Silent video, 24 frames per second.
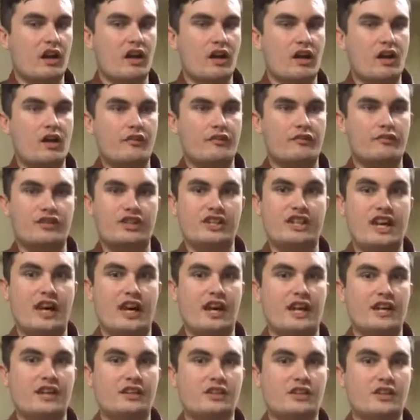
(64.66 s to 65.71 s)
of the
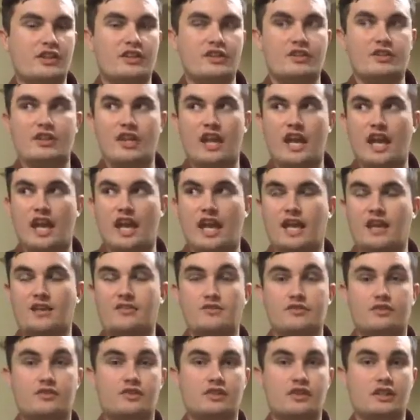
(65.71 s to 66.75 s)
island
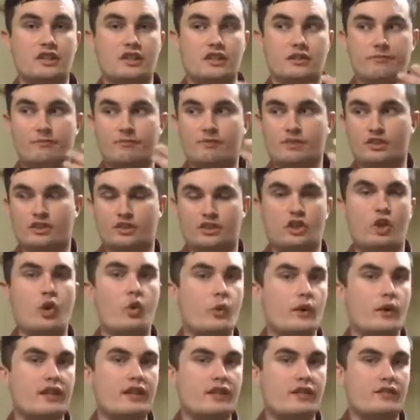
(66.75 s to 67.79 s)
and the
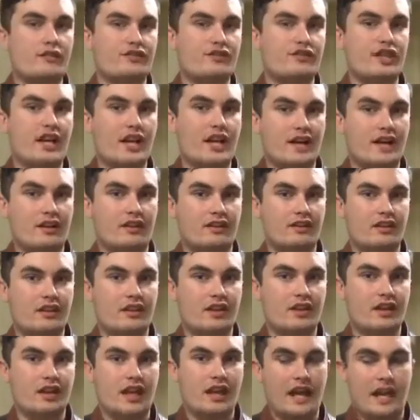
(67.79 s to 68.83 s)
Queen of Death
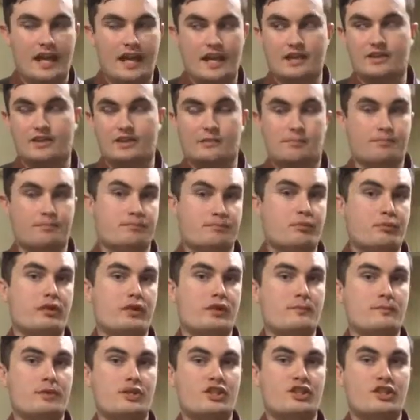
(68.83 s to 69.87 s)
is pretty
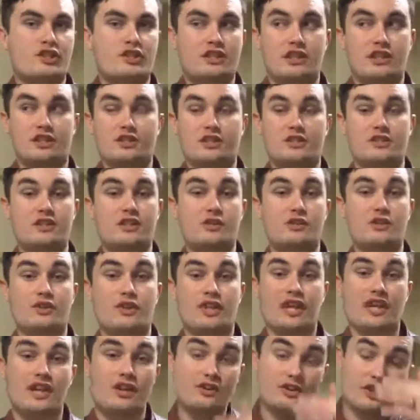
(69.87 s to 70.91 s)
much still
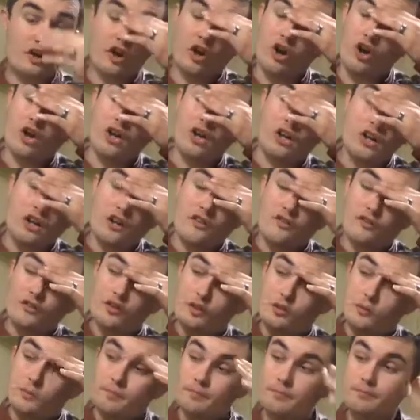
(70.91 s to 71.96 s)
there. There are a
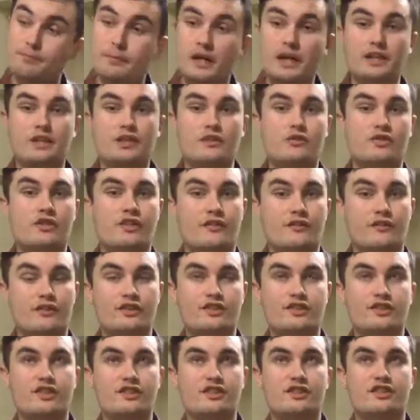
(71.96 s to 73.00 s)
few minute
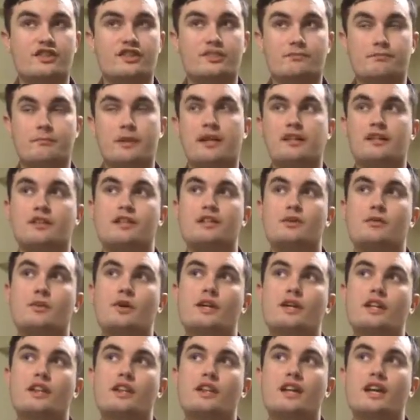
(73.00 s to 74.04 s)
differences, mainly
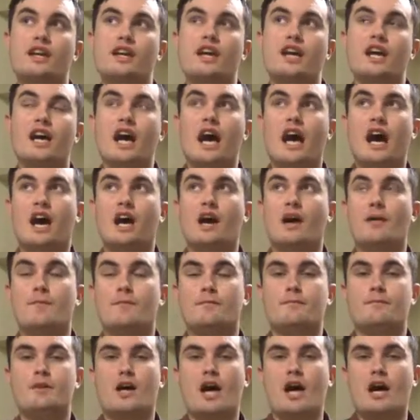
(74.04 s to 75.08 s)
with
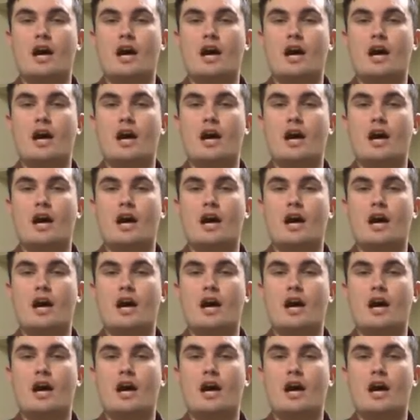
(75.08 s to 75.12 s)
um,